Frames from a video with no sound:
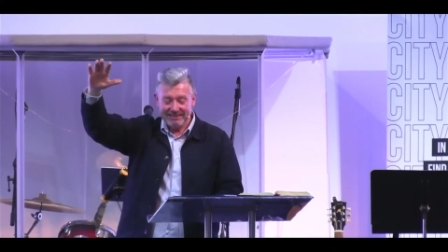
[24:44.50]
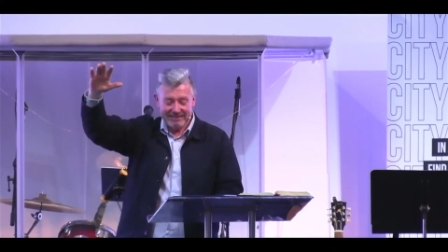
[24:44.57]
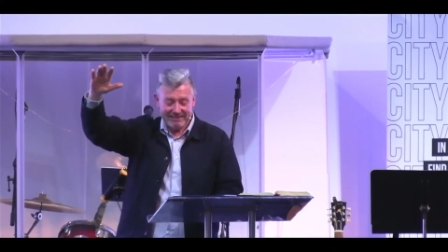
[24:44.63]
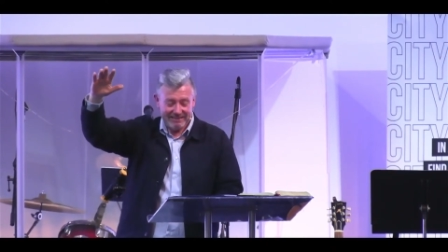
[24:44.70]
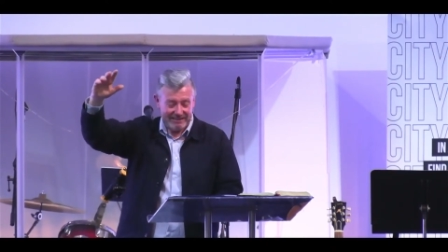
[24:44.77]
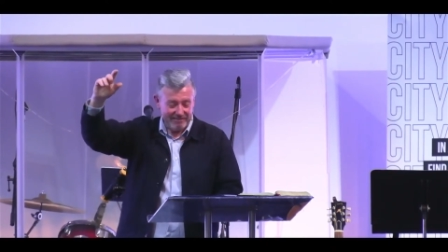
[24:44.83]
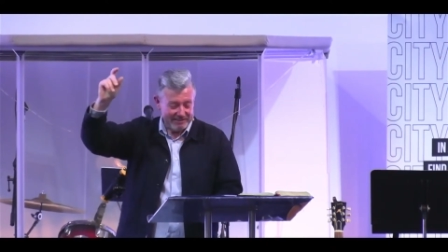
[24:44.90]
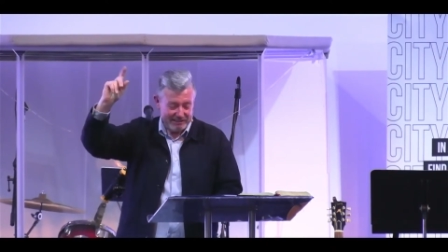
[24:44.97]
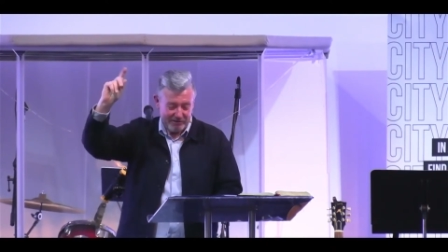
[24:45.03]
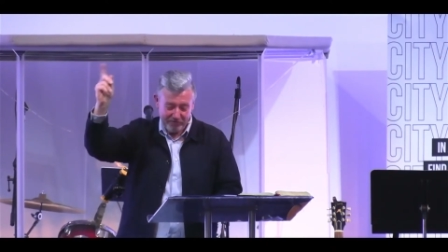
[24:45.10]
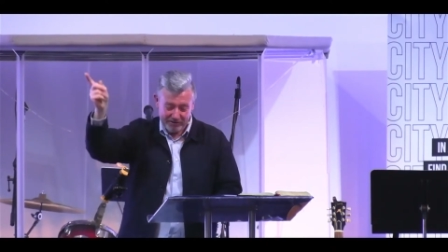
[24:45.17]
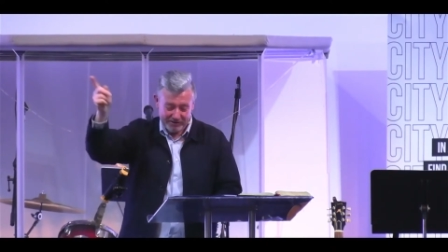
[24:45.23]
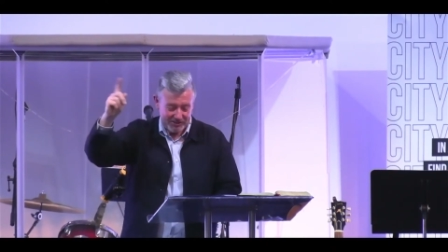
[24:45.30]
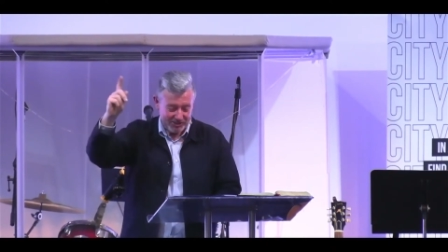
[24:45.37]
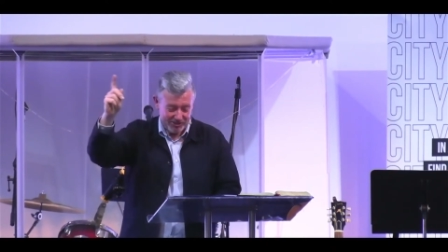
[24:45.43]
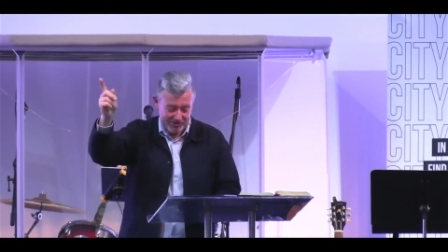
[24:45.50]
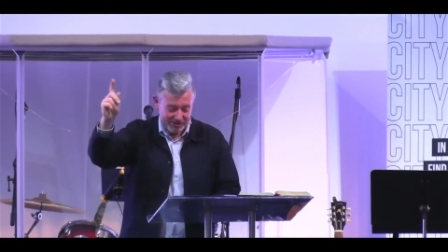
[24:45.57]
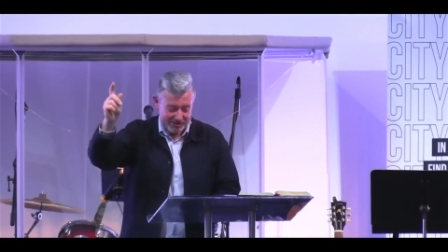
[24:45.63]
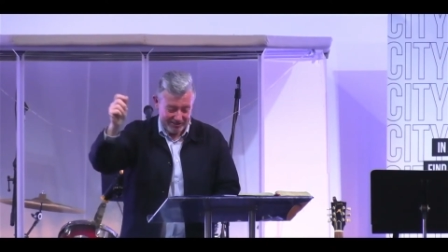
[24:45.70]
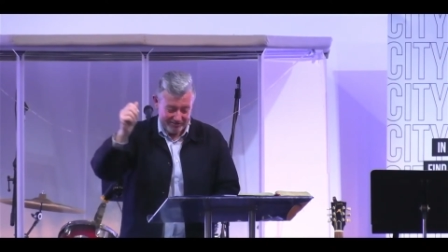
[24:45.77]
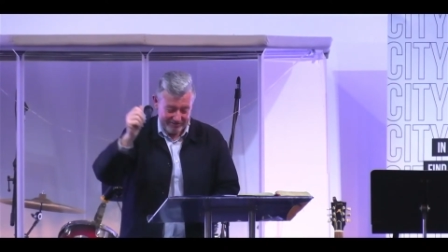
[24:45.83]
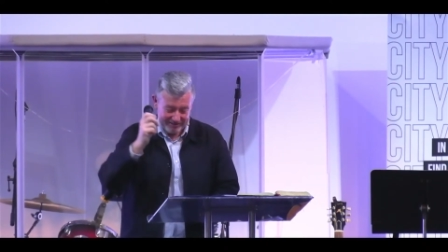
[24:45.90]
Live a different sort
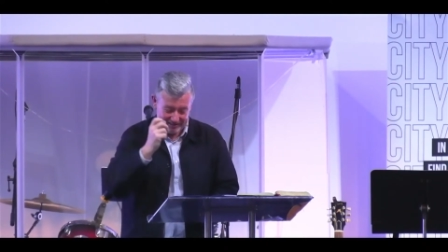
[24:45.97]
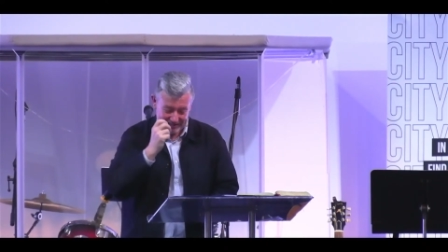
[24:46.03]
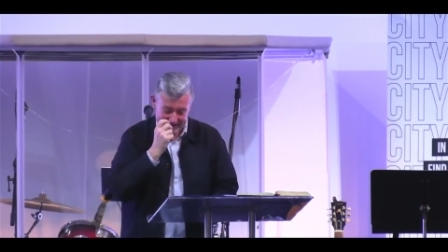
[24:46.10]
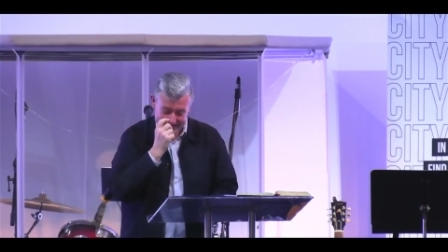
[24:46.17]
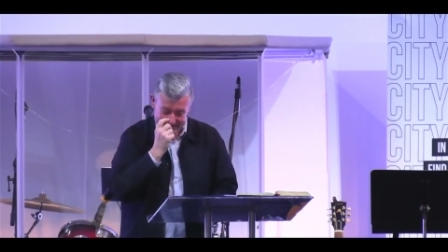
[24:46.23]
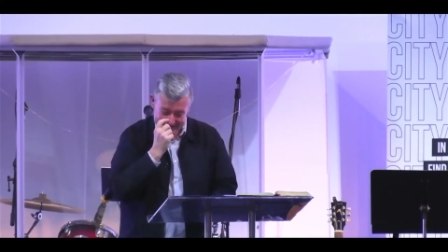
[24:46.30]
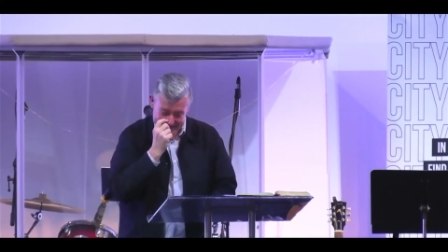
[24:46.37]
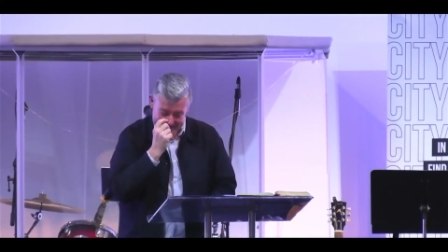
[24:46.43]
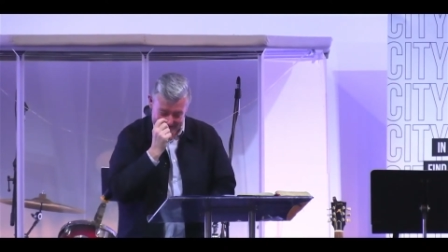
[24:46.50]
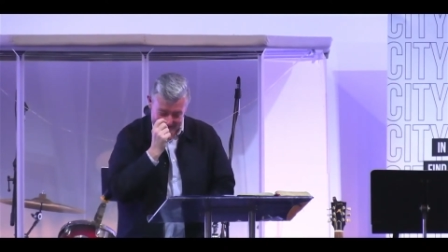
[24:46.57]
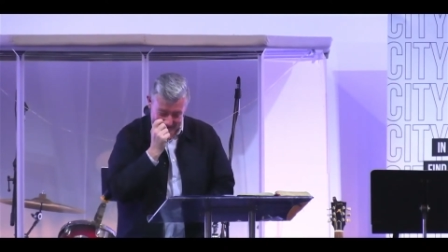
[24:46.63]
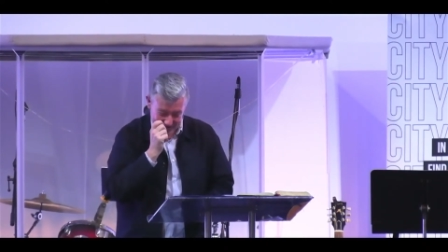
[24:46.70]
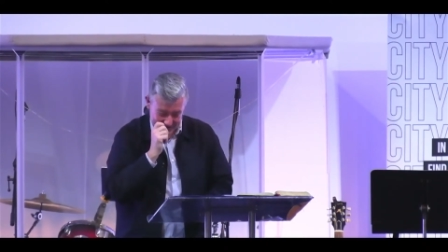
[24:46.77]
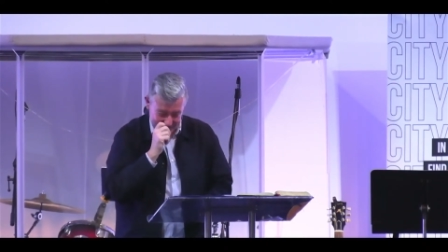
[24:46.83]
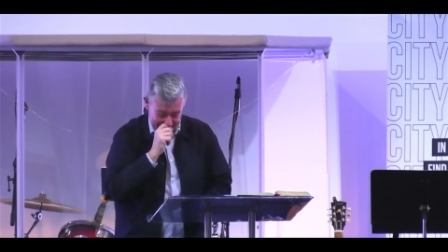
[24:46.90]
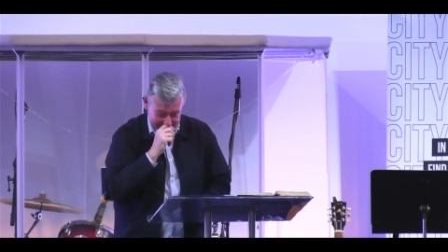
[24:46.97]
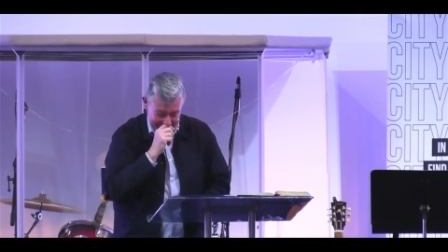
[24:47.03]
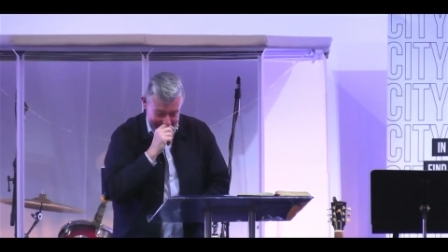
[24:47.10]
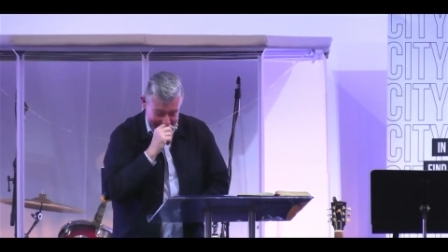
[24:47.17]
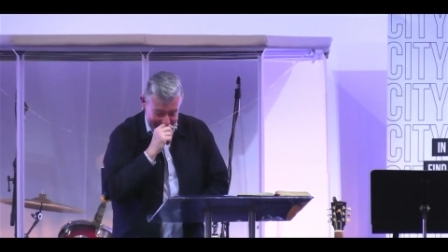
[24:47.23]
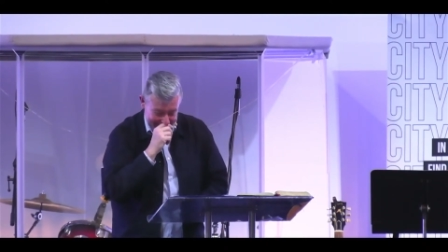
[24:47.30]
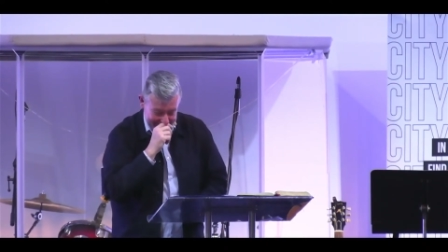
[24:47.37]
of, sort of
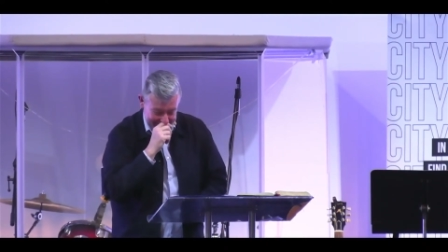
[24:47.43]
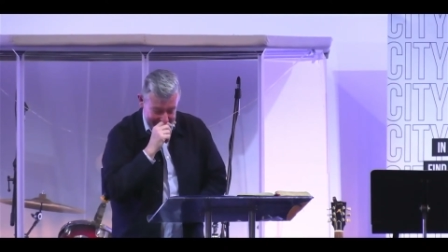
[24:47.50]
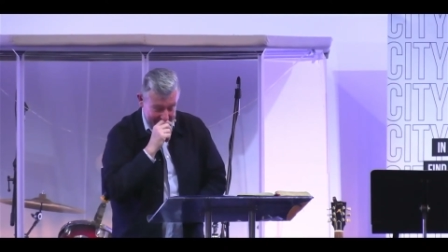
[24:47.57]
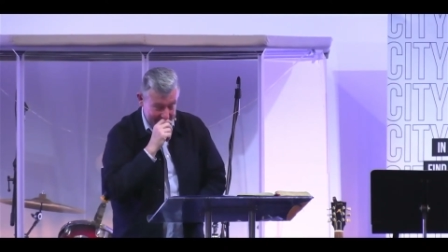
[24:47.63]
life.